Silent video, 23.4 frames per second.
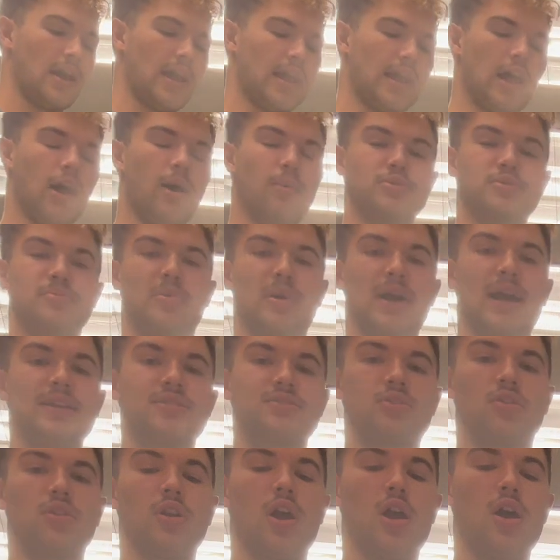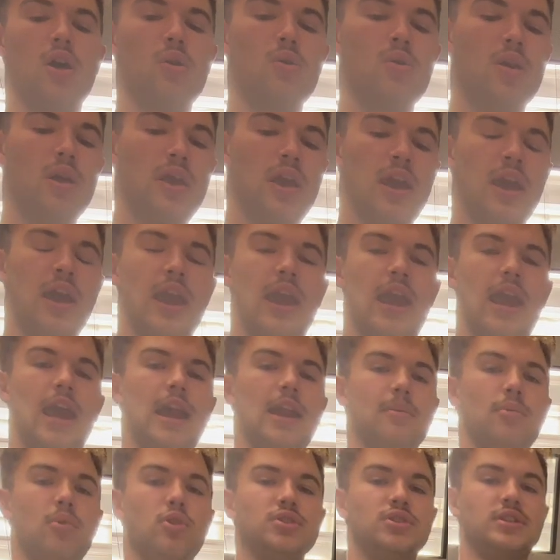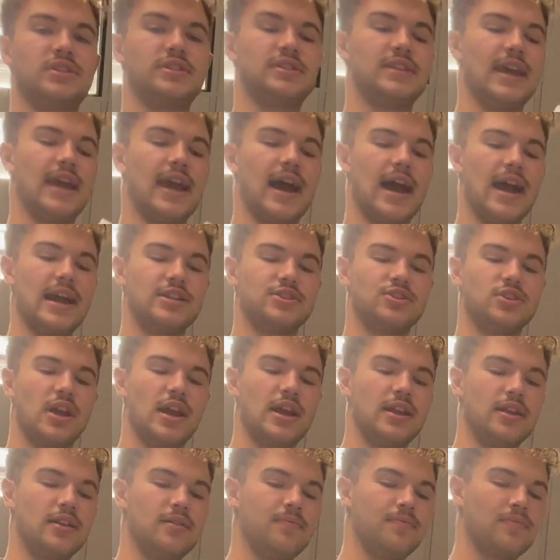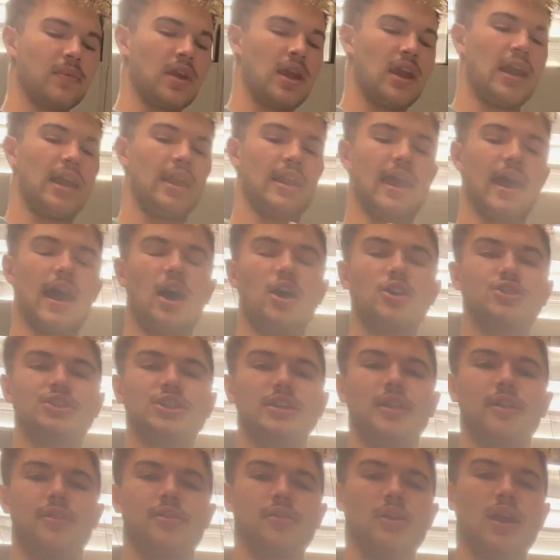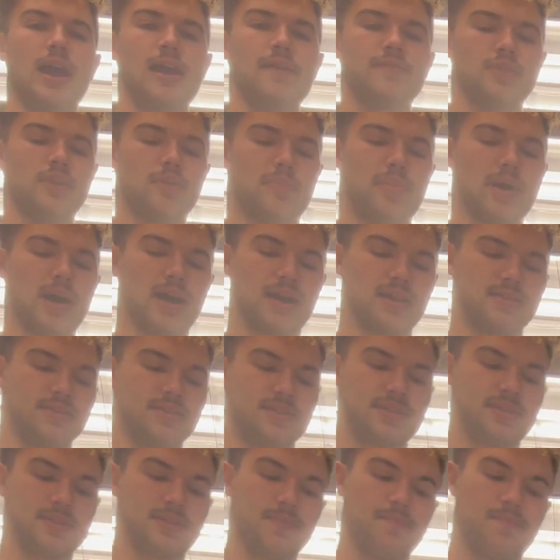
It helps plants grow, animals to stay hydrated, and algae to thrive in the ponds.